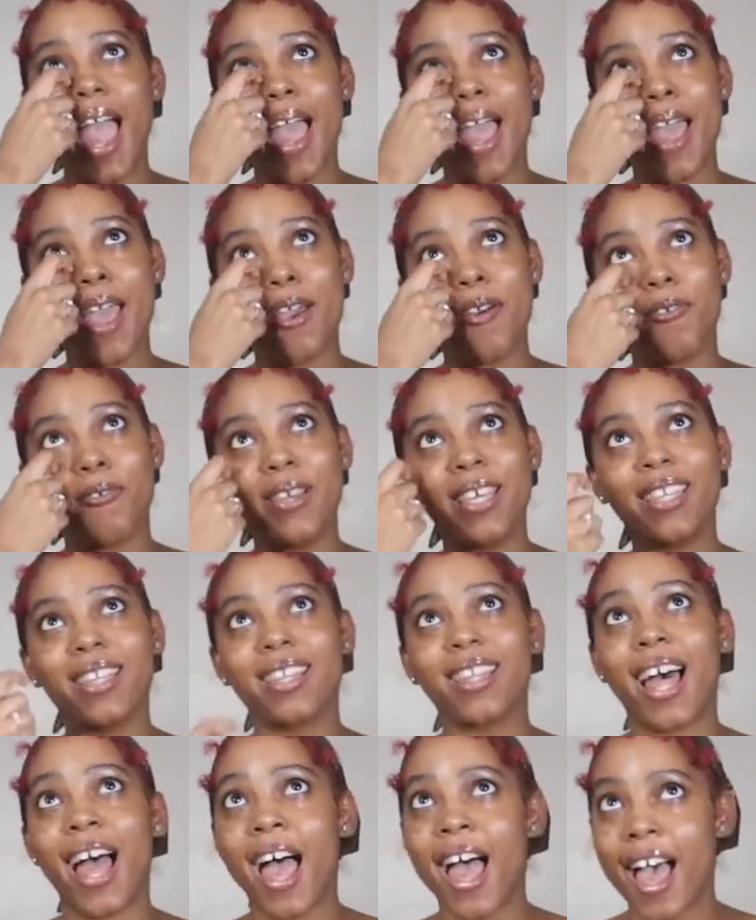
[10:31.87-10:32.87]
and we
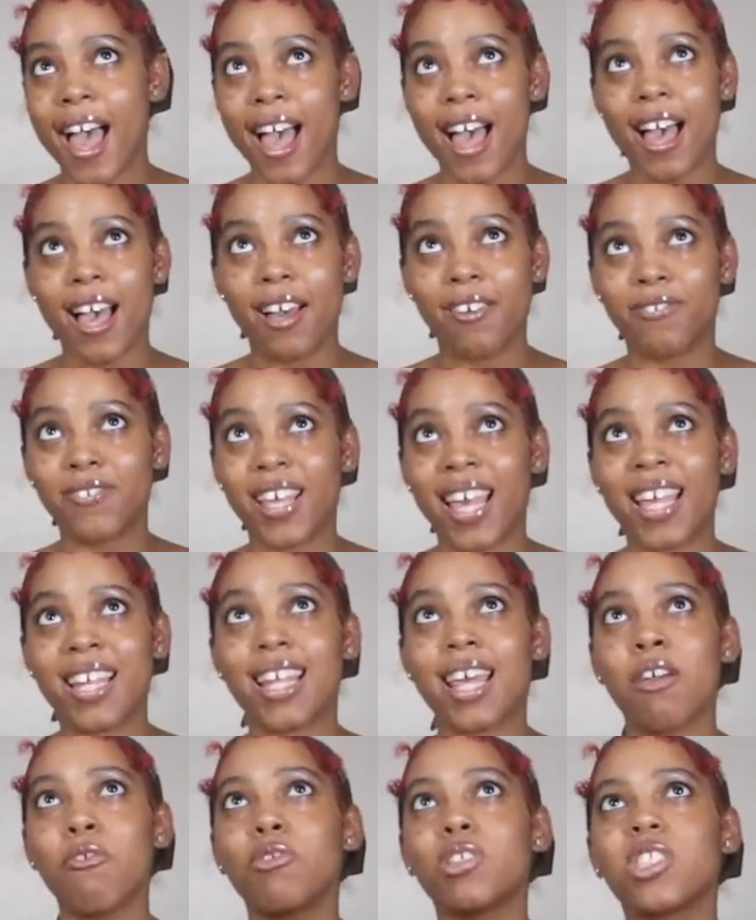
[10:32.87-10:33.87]
laughed, and
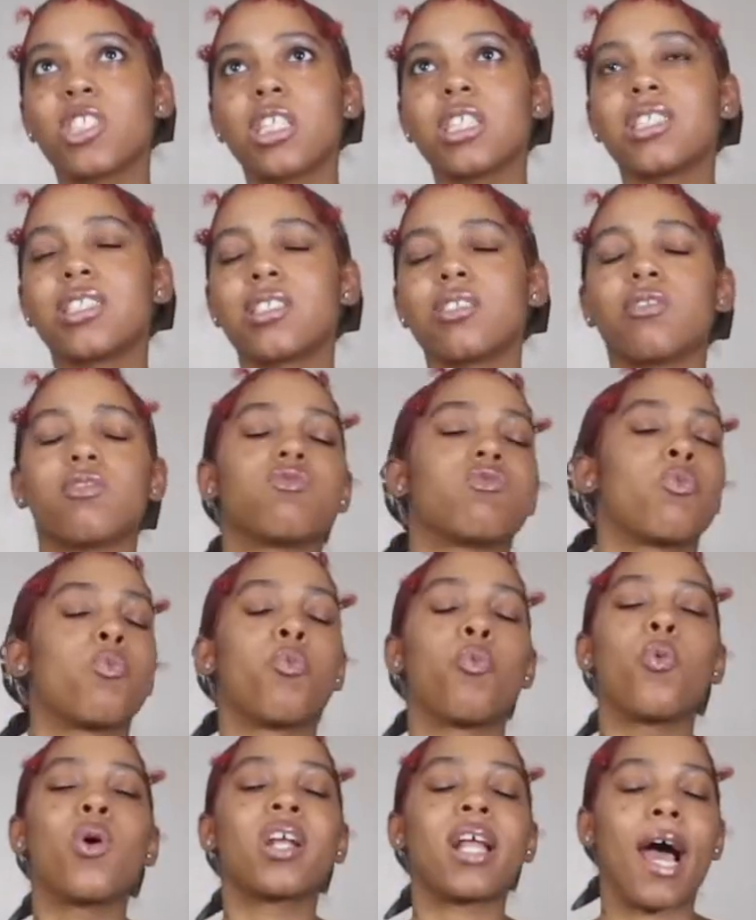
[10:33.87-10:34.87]
it was just
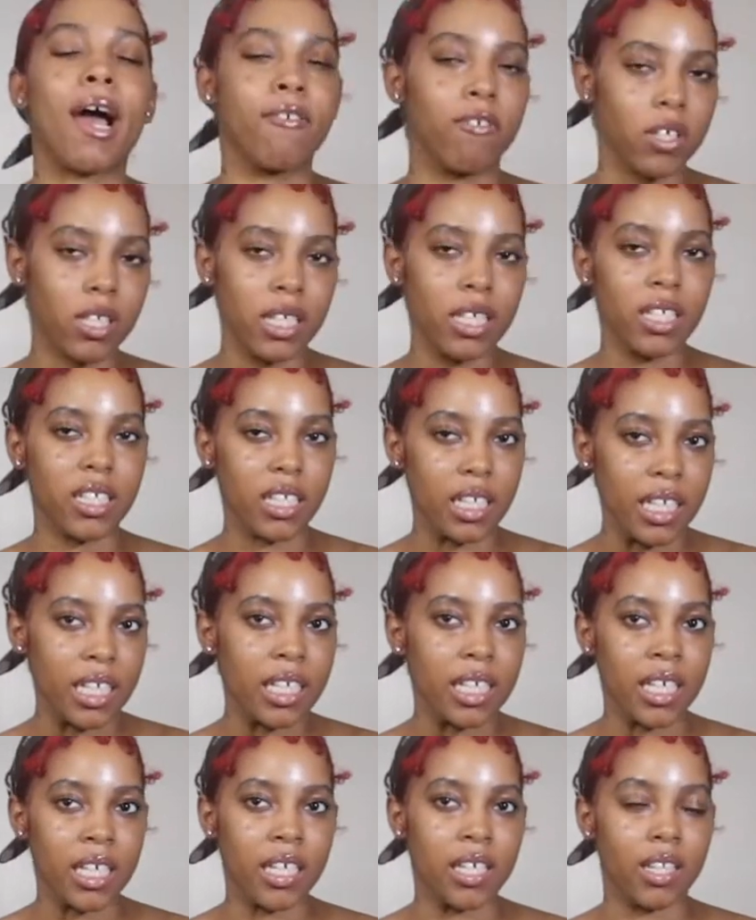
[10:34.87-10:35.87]
what I really
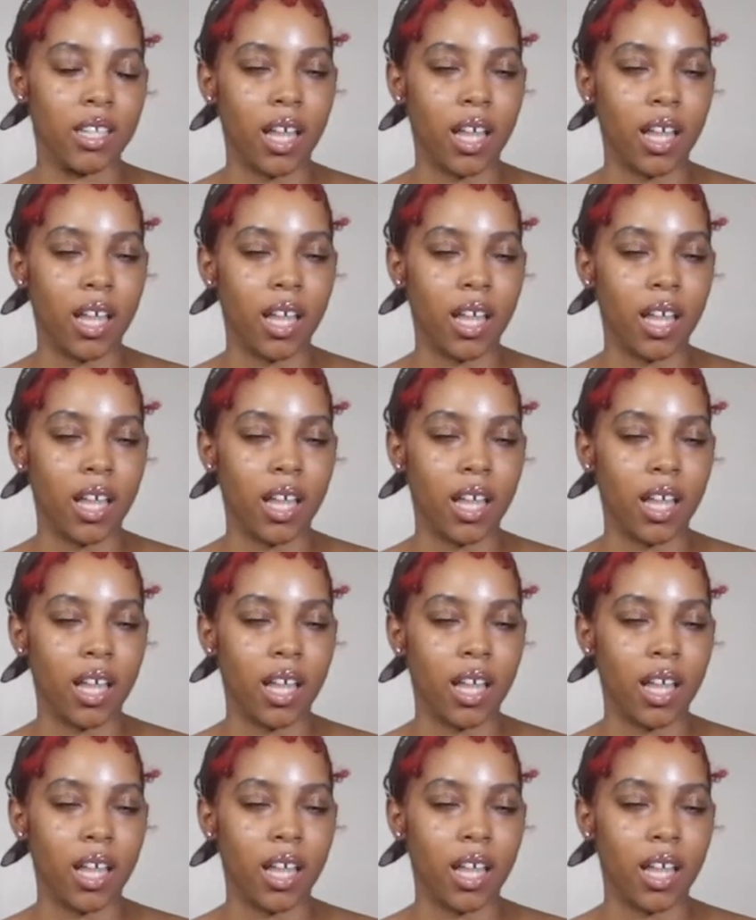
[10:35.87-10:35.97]
needed.